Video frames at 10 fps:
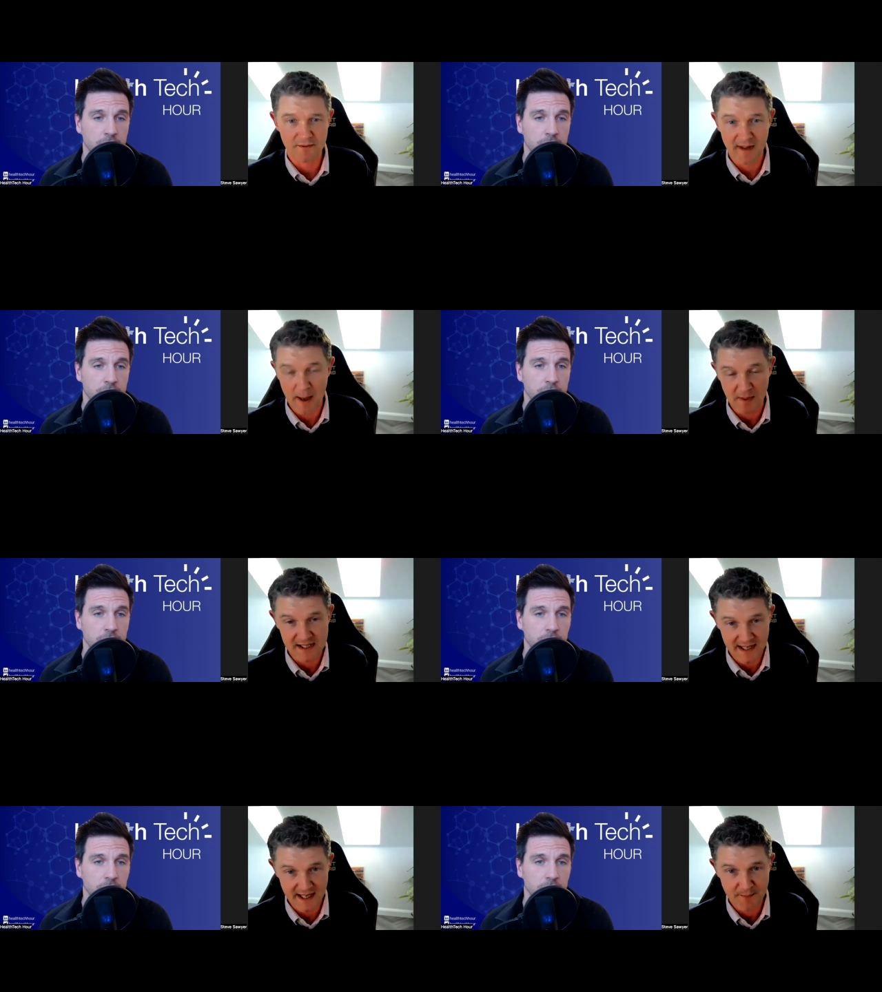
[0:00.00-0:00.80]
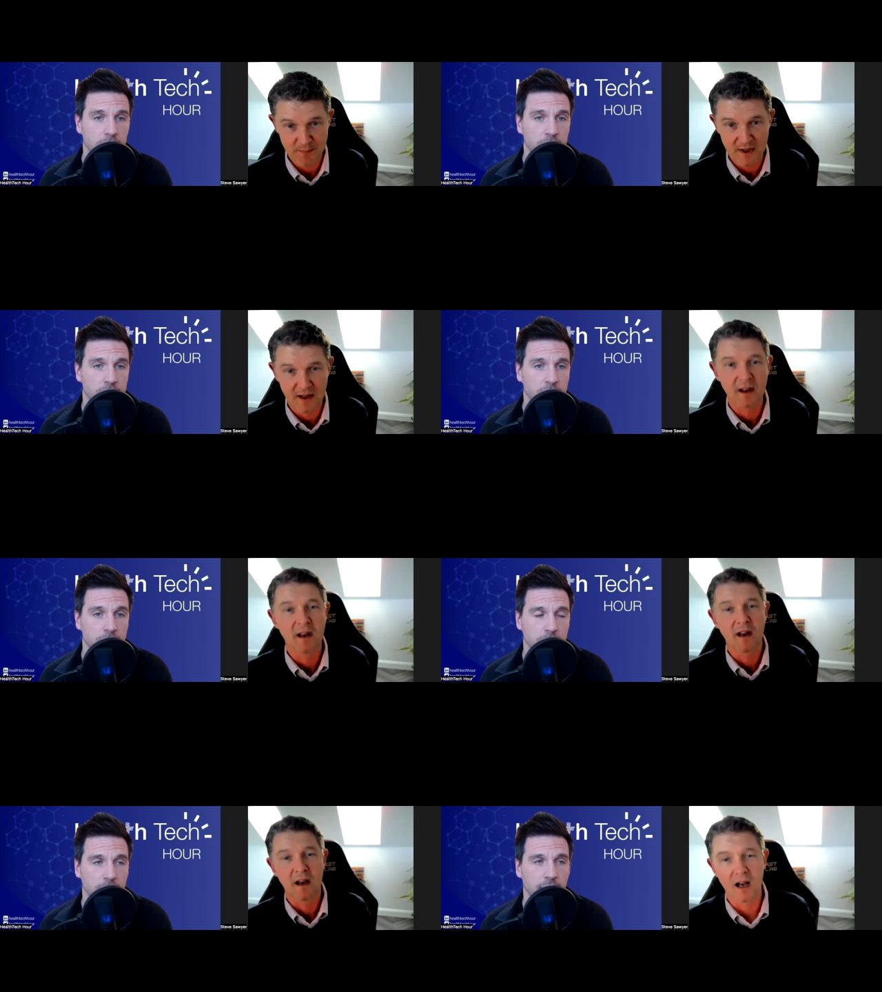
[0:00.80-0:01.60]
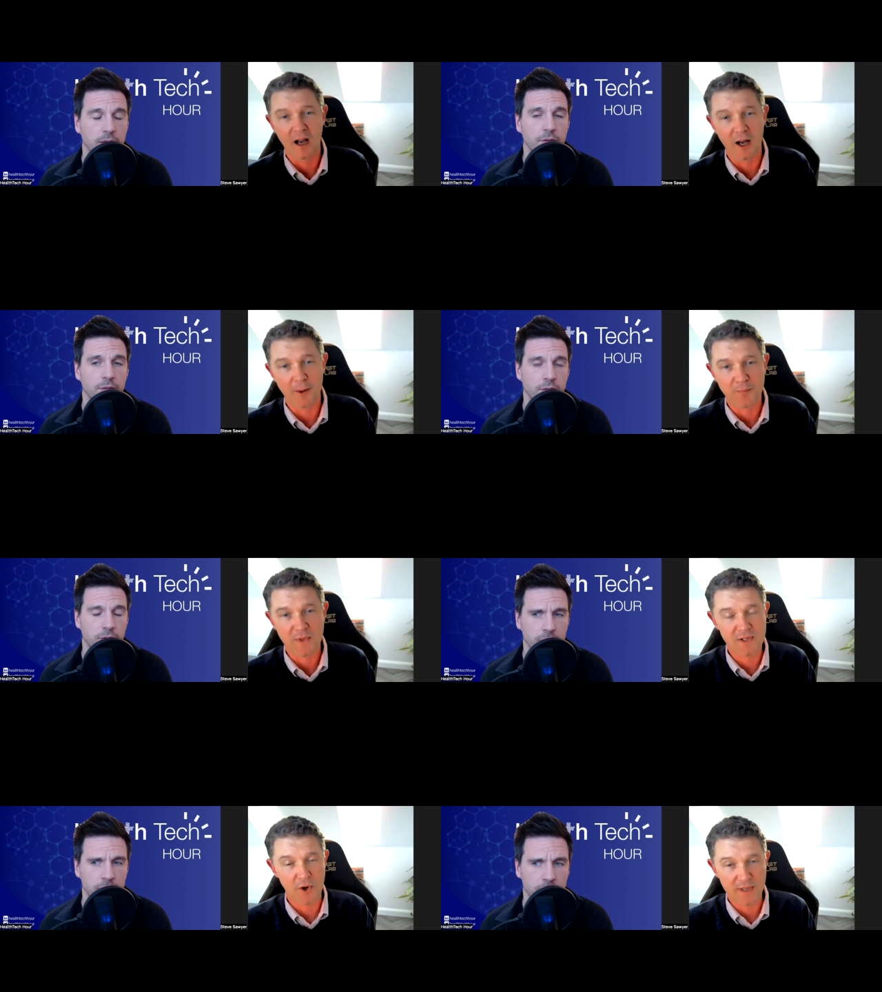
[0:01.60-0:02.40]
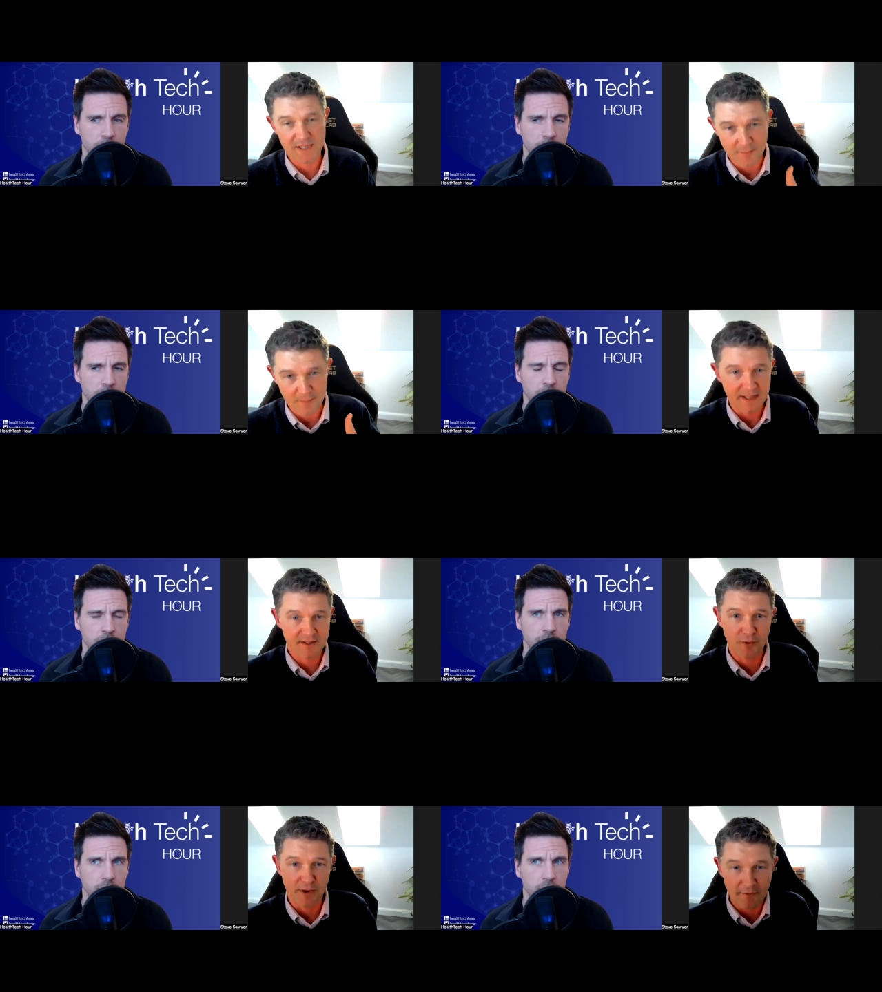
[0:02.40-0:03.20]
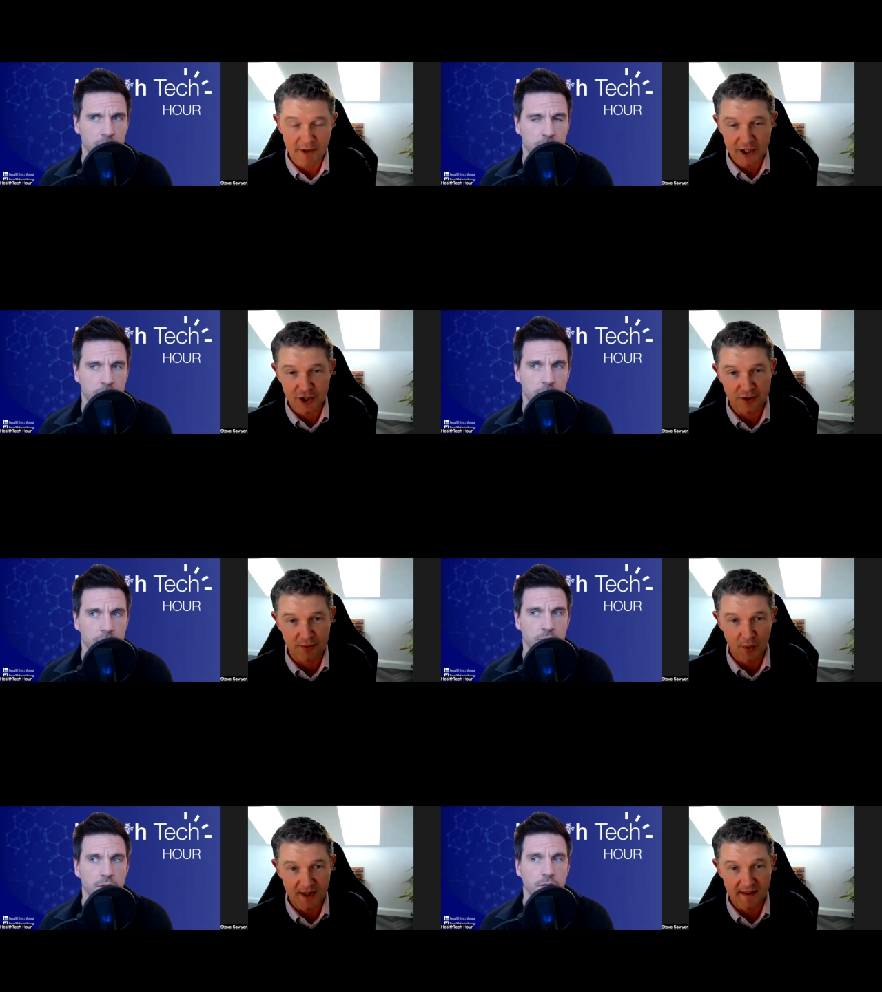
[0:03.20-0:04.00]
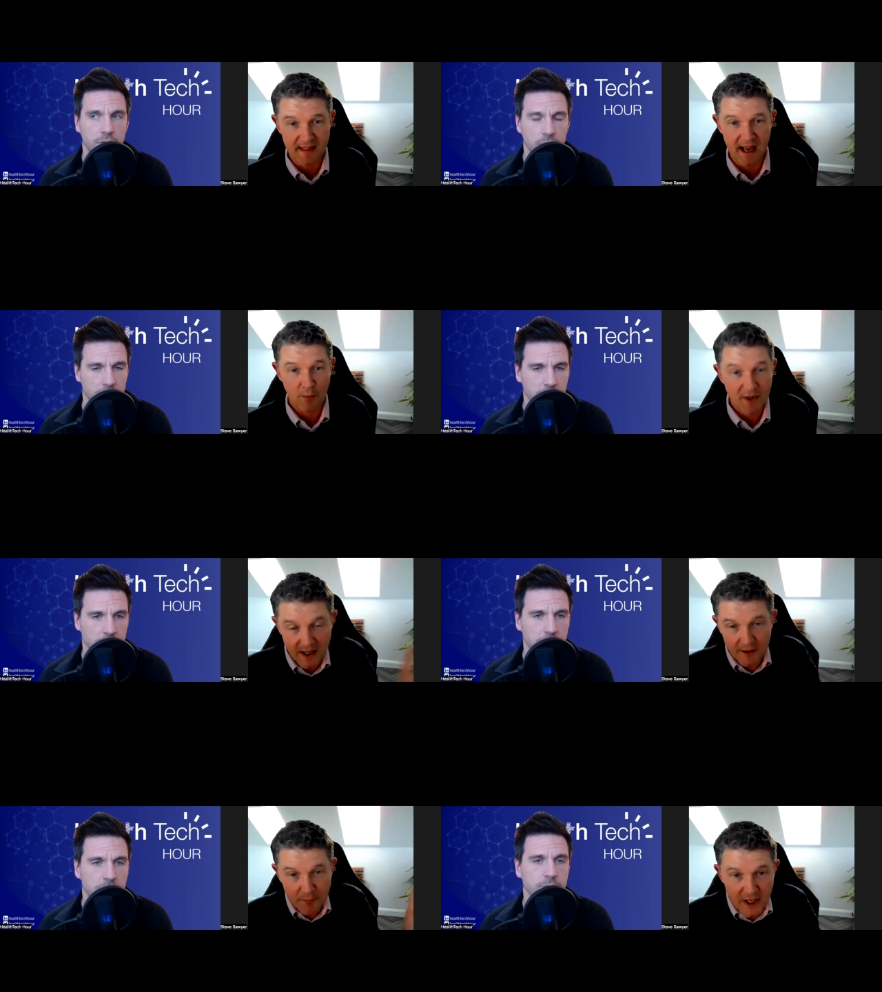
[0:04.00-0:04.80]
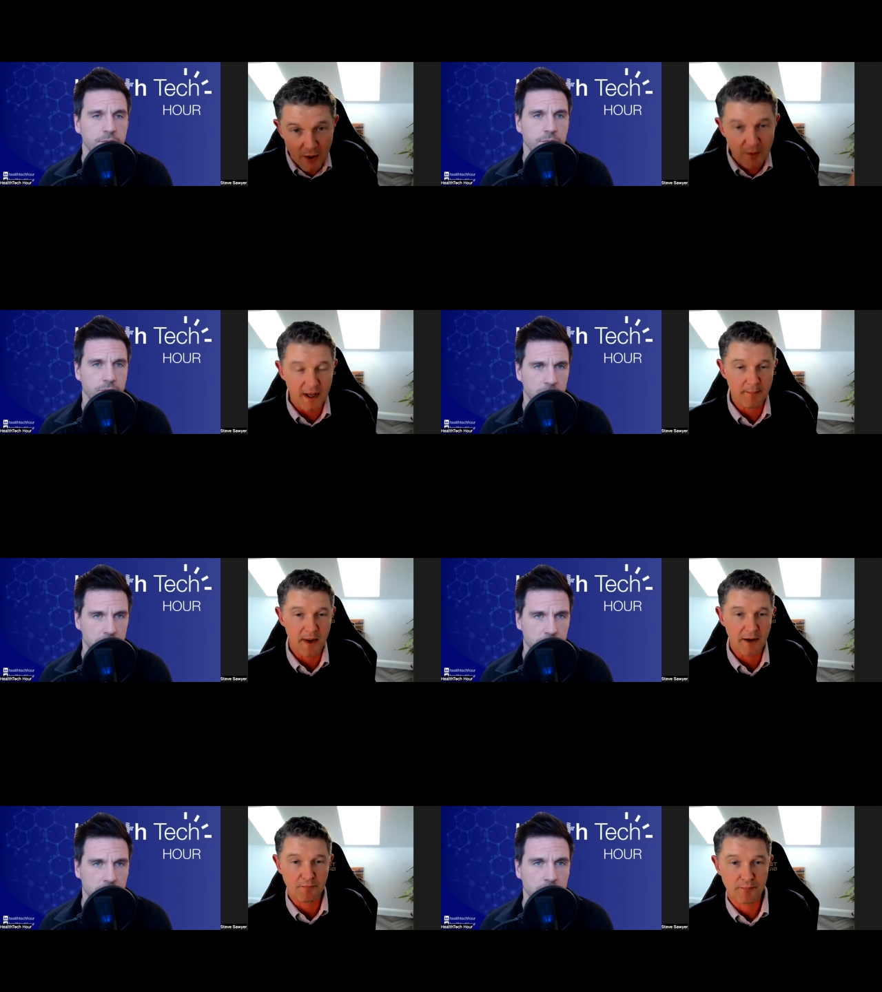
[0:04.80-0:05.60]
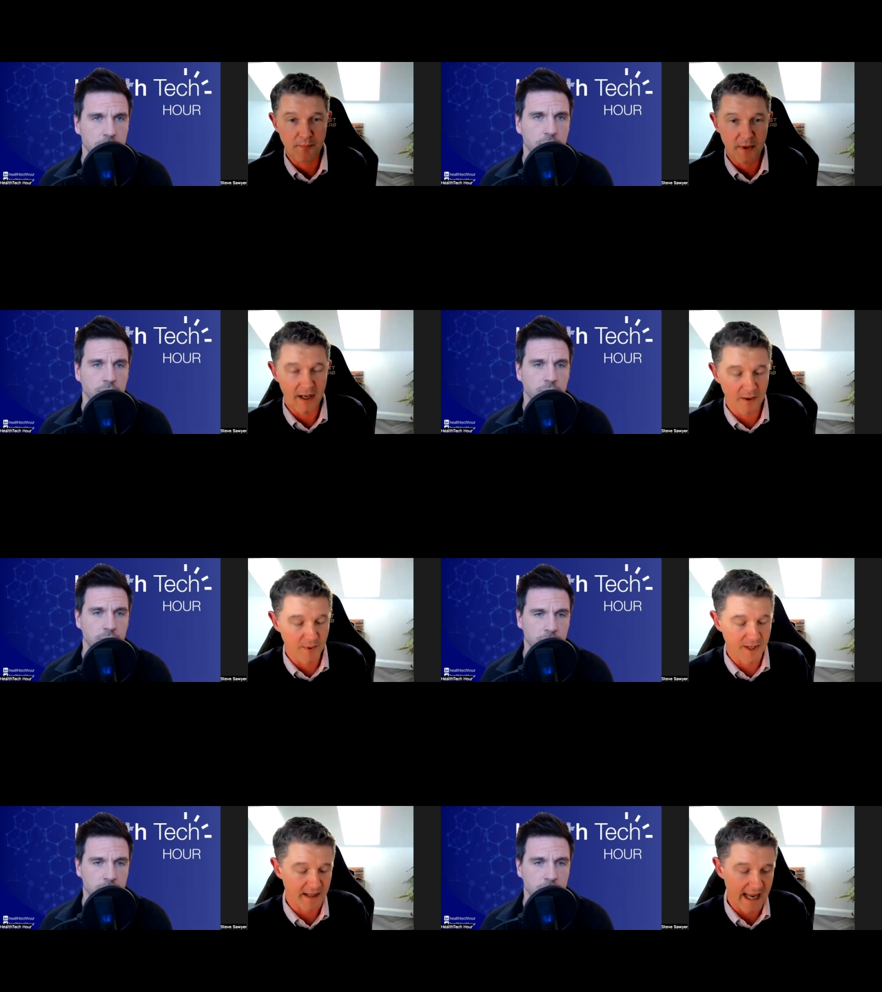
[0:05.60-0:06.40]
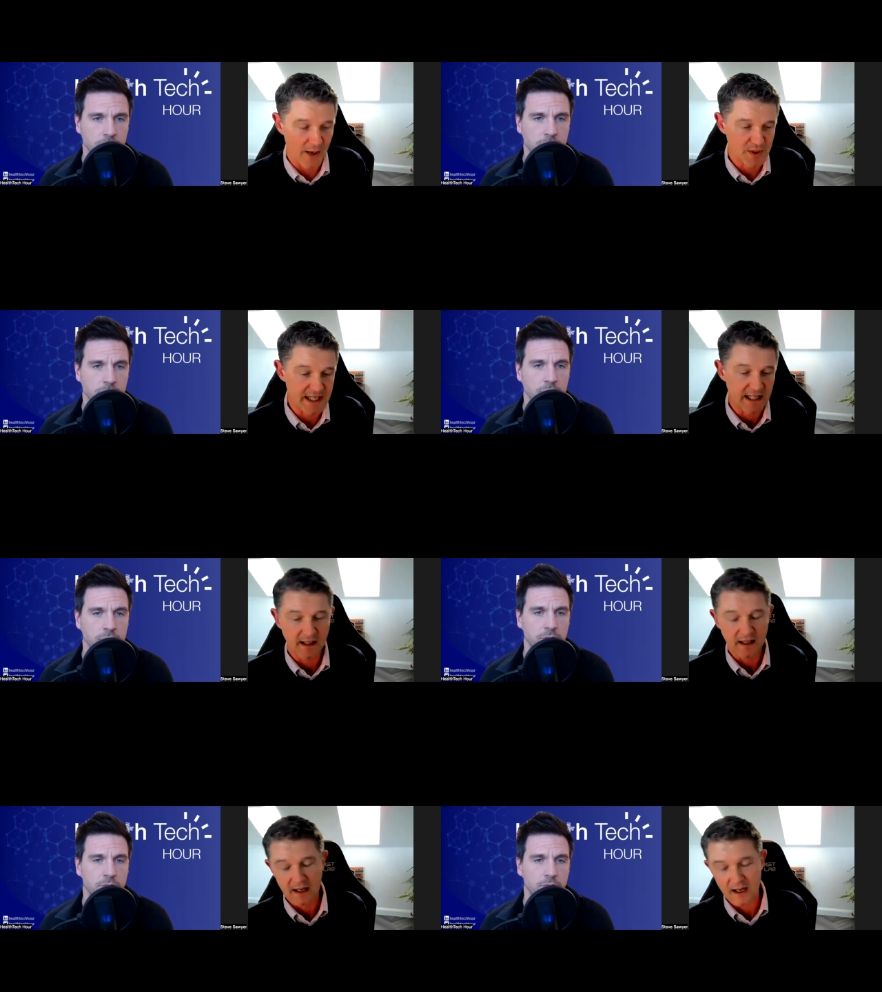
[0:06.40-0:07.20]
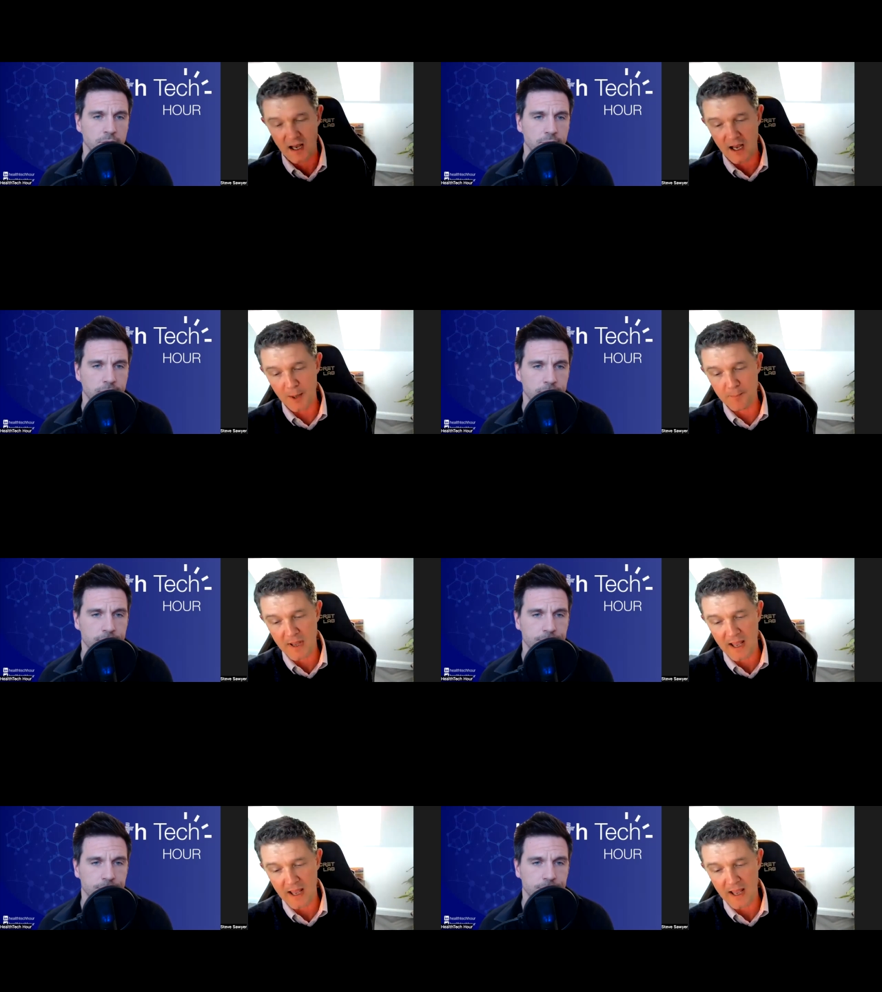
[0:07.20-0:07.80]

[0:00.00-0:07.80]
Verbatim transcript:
Speaker 1: families a year. Wow. Um, so it's a, it's great reach within that within a you know a, a uh, within the county. Um,